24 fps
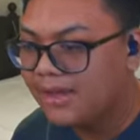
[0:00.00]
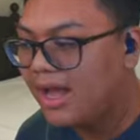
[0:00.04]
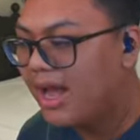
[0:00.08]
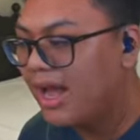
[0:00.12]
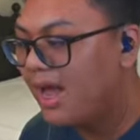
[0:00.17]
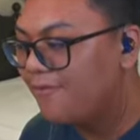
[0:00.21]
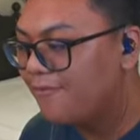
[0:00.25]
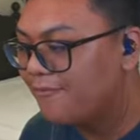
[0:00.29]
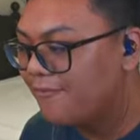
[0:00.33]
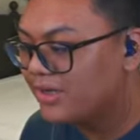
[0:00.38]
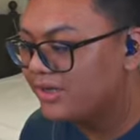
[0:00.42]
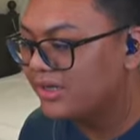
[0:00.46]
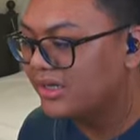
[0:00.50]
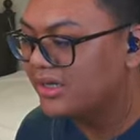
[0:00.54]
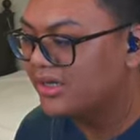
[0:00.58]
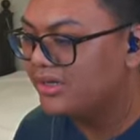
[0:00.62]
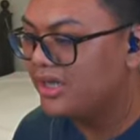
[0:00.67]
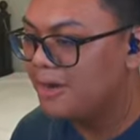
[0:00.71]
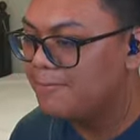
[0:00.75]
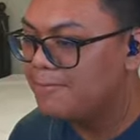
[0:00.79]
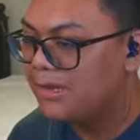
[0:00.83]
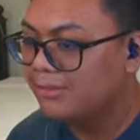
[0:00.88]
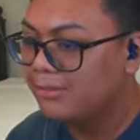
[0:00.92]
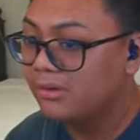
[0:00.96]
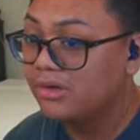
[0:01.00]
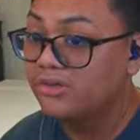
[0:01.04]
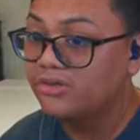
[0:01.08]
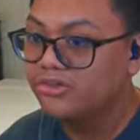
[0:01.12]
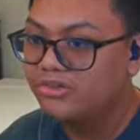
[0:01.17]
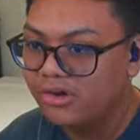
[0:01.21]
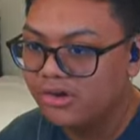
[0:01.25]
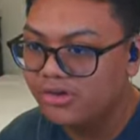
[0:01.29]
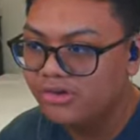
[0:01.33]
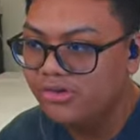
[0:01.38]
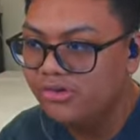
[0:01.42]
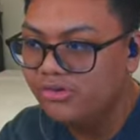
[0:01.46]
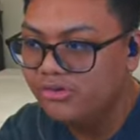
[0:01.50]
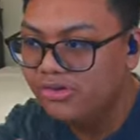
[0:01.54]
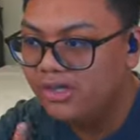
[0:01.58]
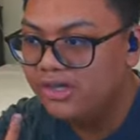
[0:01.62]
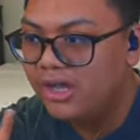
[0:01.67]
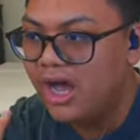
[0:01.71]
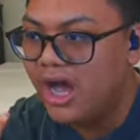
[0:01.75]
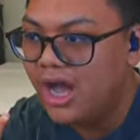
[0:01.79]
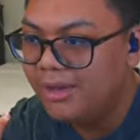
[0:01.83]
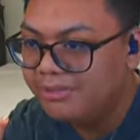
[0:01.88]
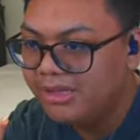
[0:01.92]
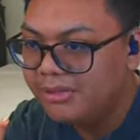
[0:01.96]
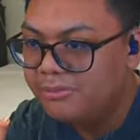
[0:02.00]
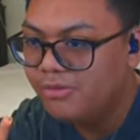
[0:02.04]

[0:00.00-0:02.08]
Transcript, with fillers: I feel like a lot of people are going to start using Omni